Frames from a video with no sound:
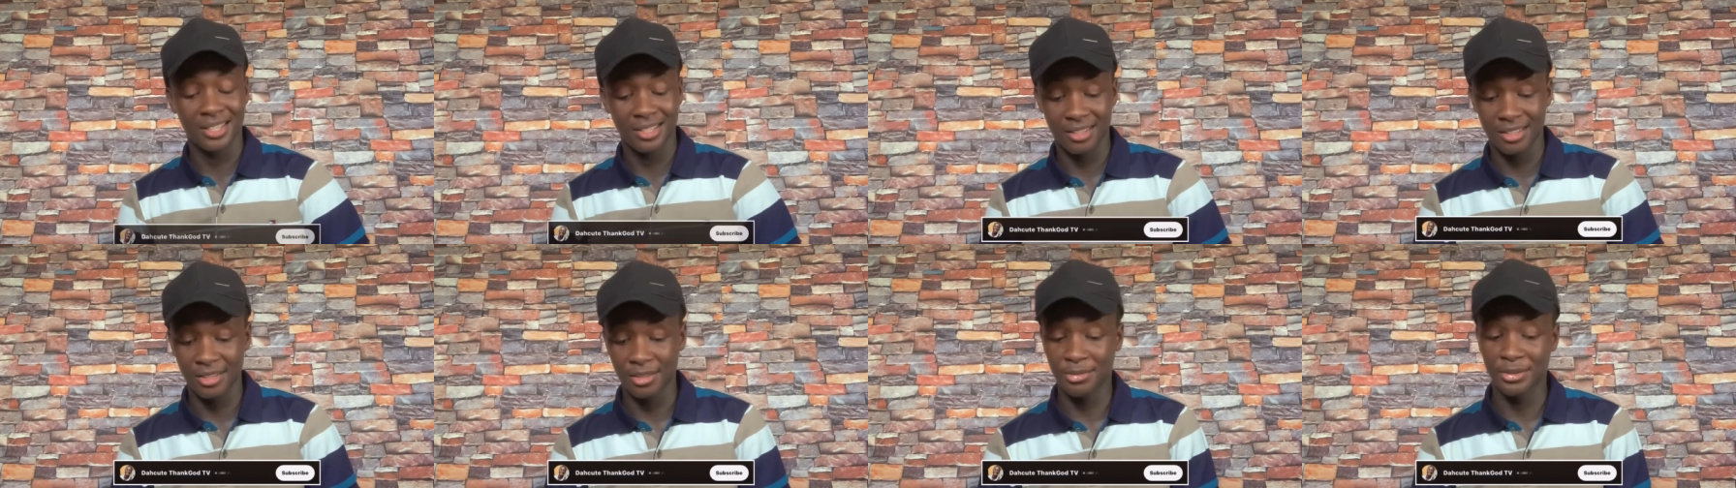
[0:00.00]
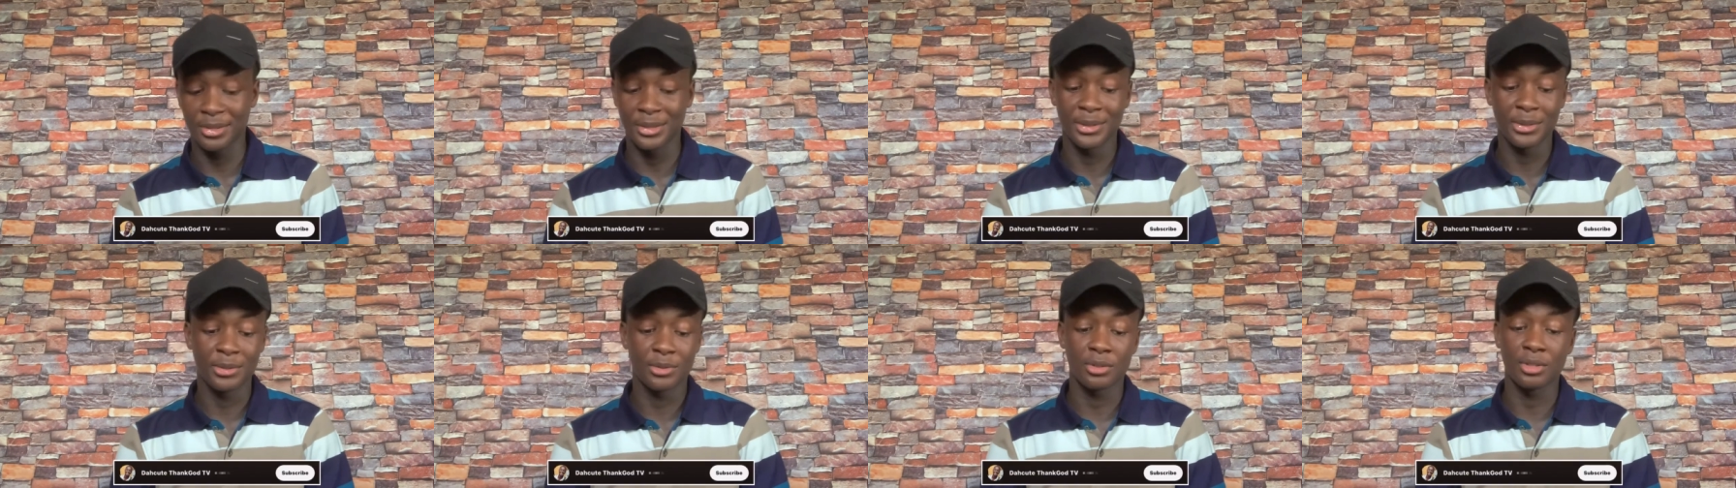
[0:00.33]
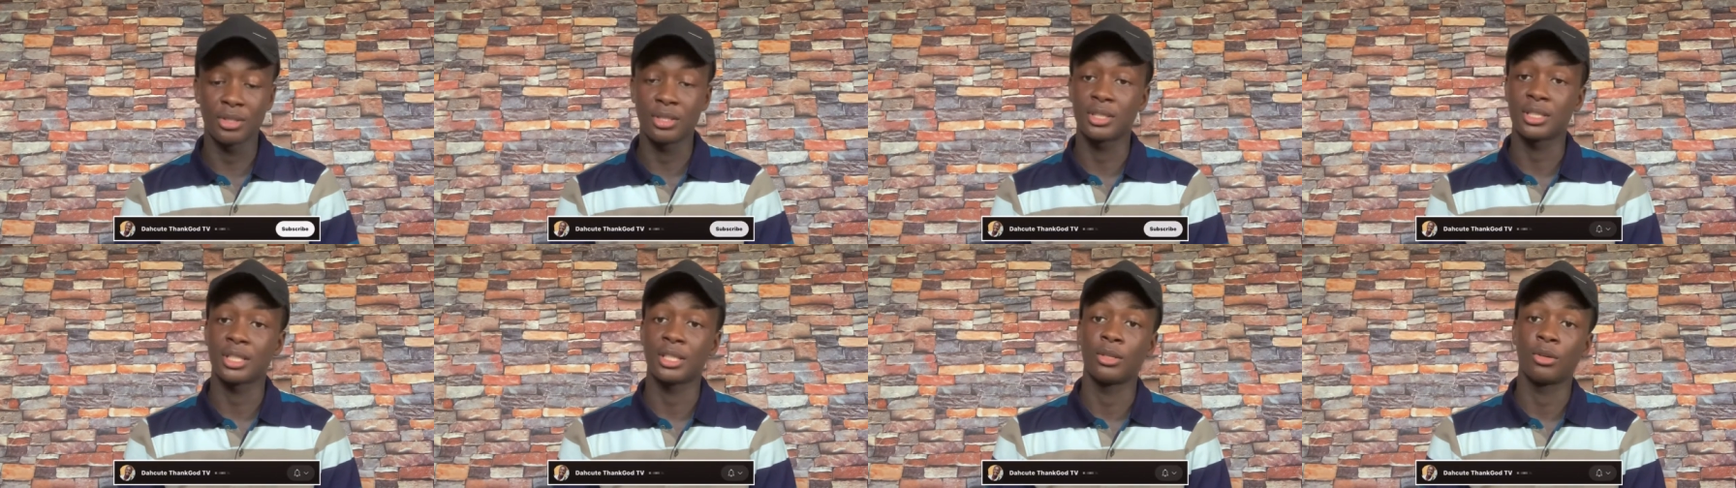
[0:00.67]
If you're new to
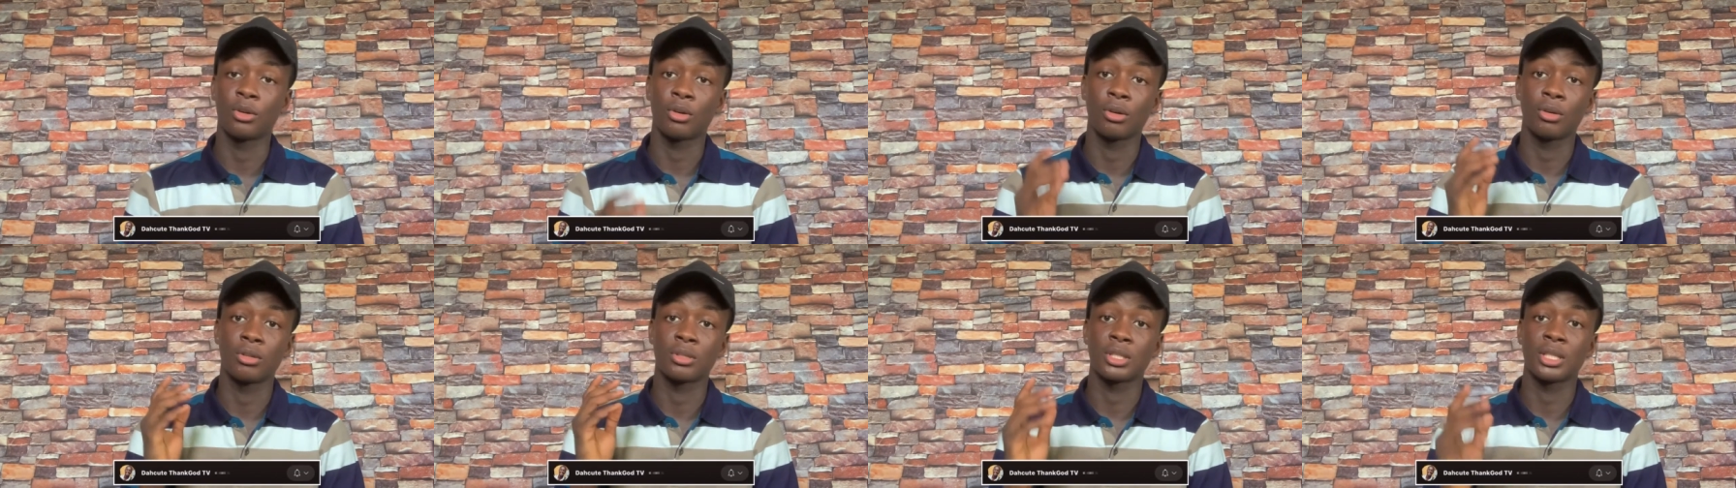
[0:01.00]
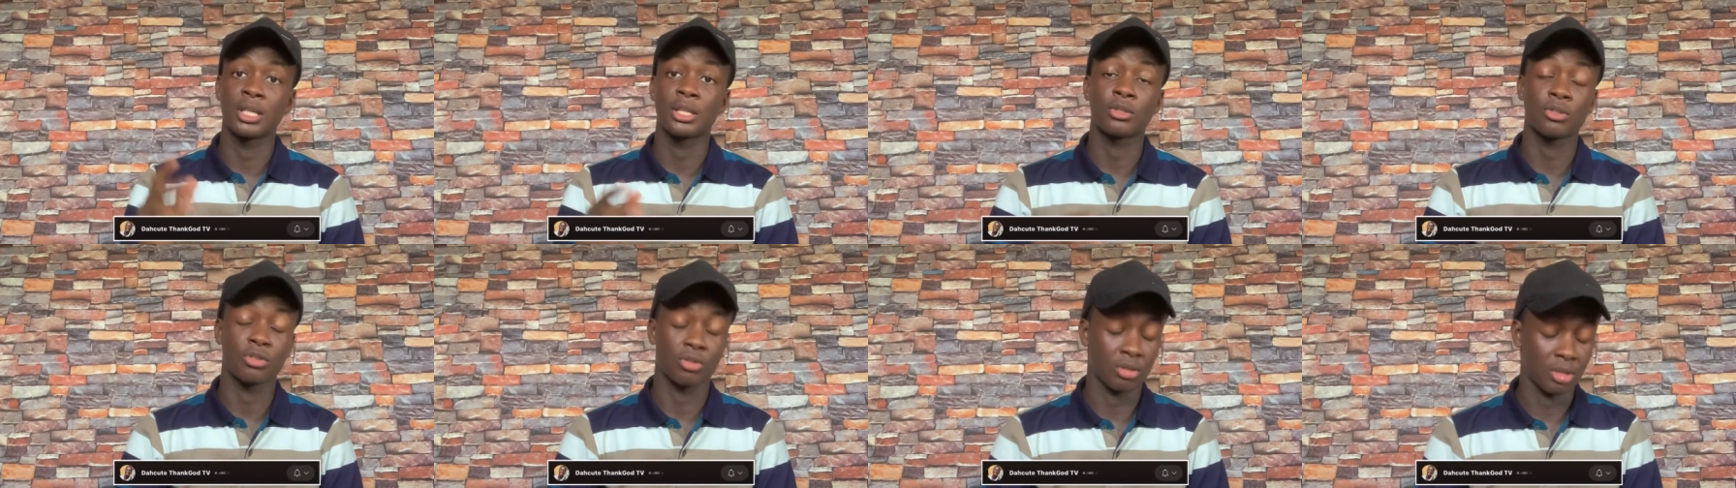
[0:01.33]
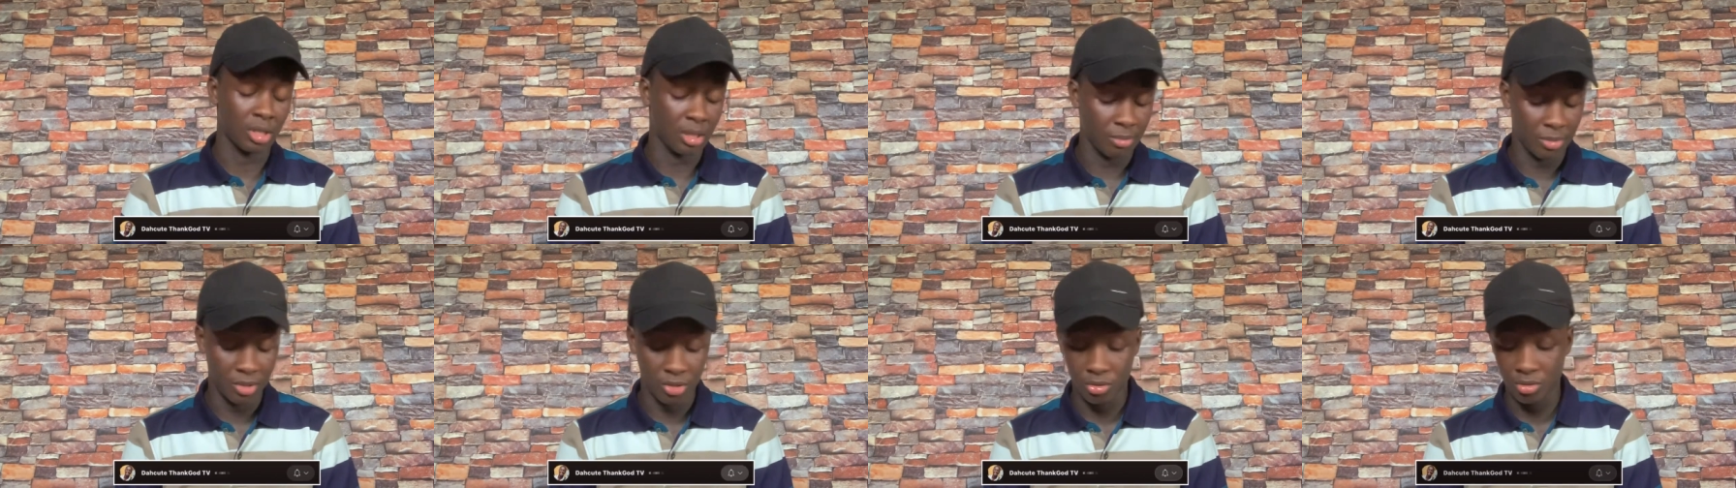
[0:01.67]
the channel, consider
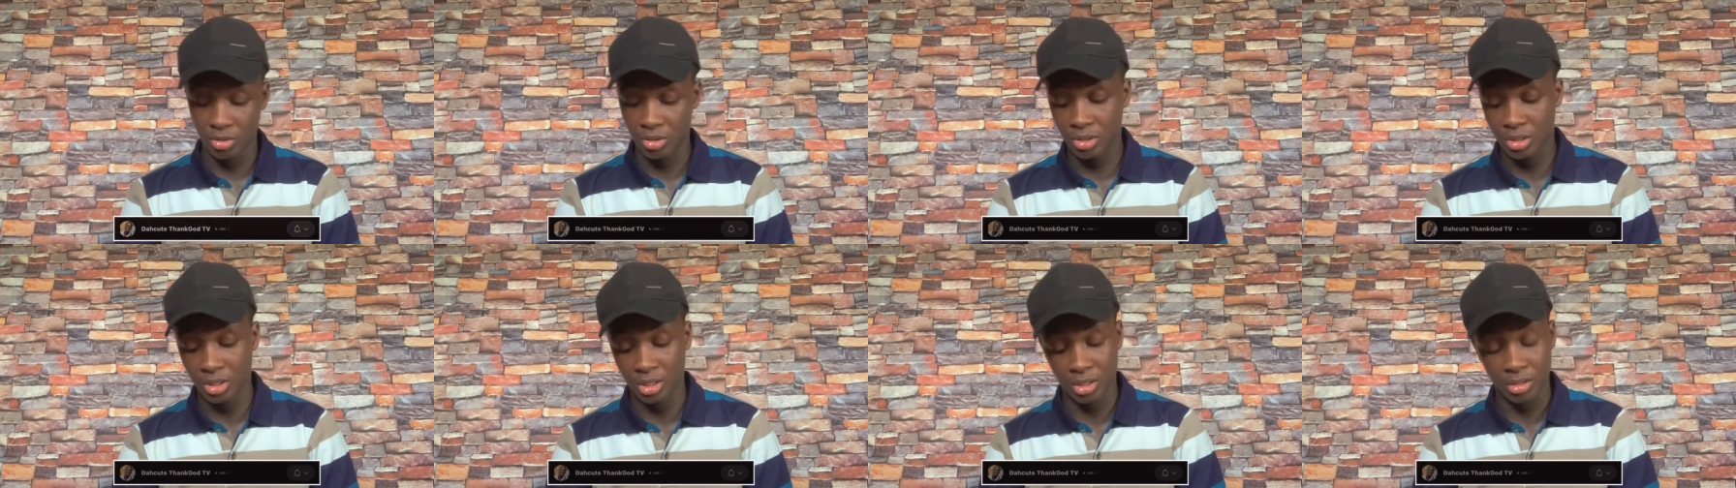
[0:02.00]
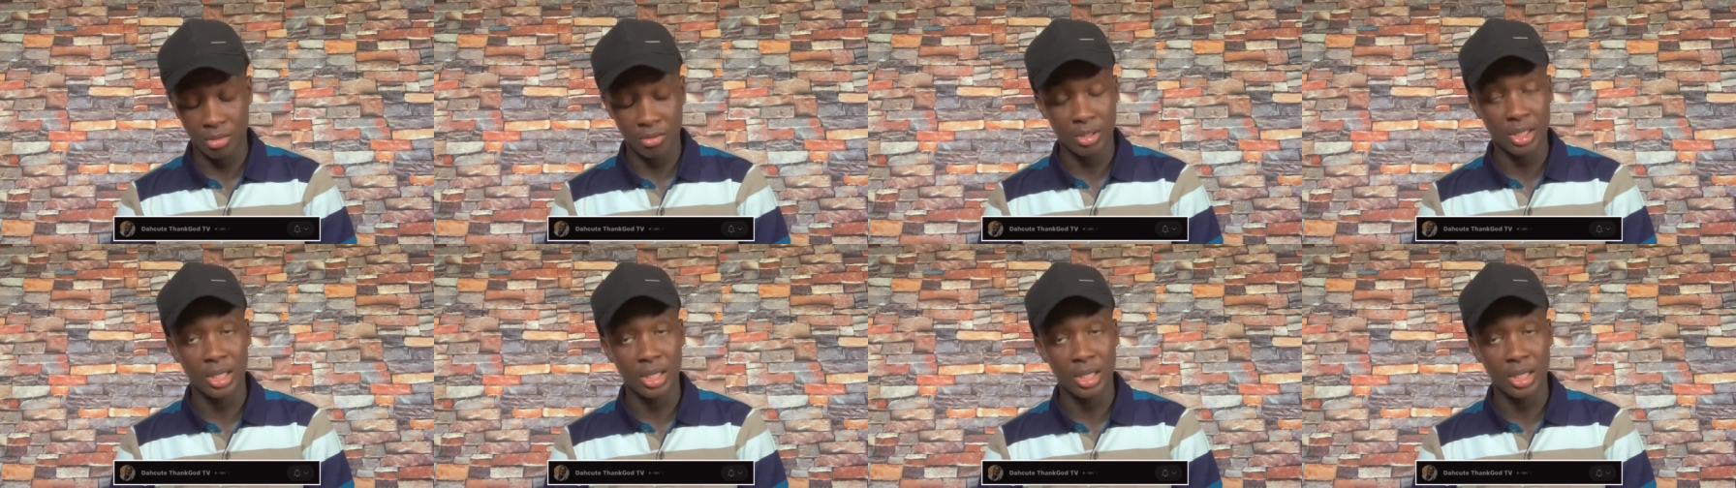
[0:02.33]
subscribing to the channel